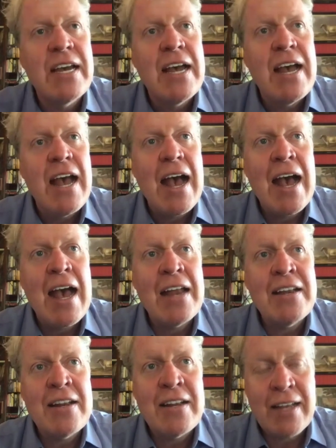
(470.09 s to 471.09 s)
And
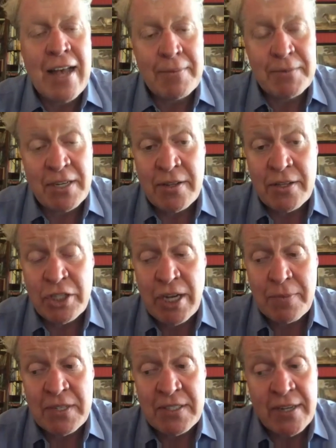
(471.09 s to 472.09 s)
then the captain of the
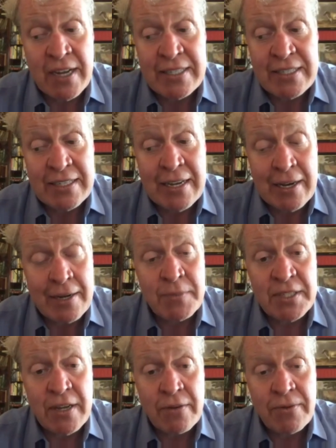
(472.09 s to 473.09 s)
ship decides to kill
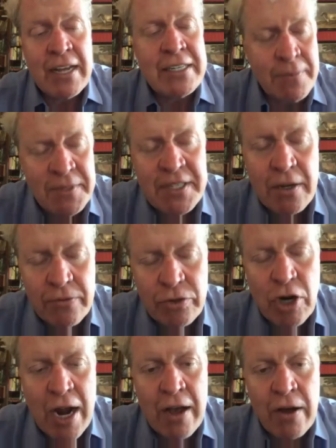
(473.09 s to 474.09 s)
himself, let himself
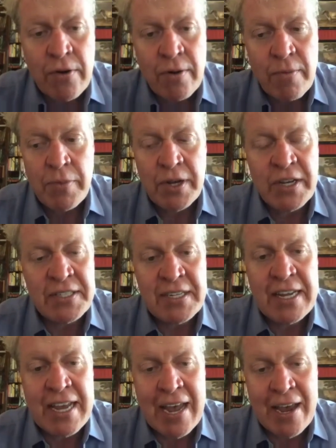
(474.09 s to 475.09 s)
drown, because he
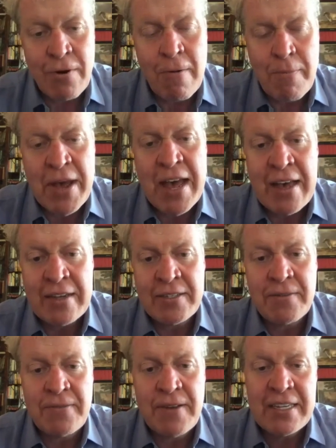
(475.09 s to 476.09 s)
cannot bear to
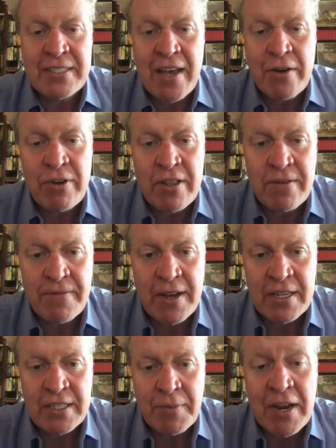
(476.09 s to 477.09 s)
face Henry
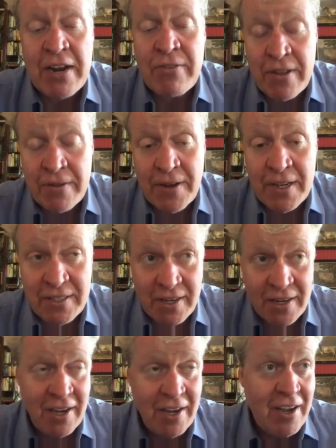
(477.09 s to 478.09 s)
I. I mean, Henry I
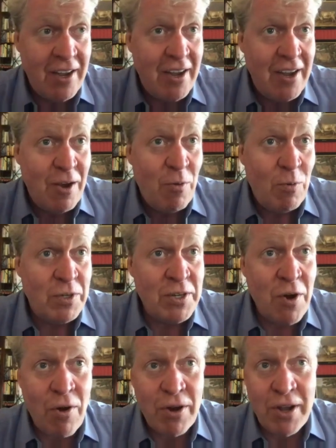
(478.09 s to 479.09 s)
was
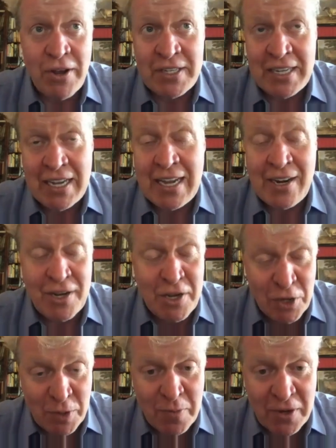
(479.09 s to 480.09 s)
not good in a
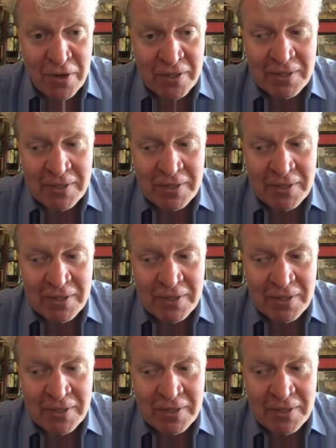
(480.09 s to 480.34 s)
good mood,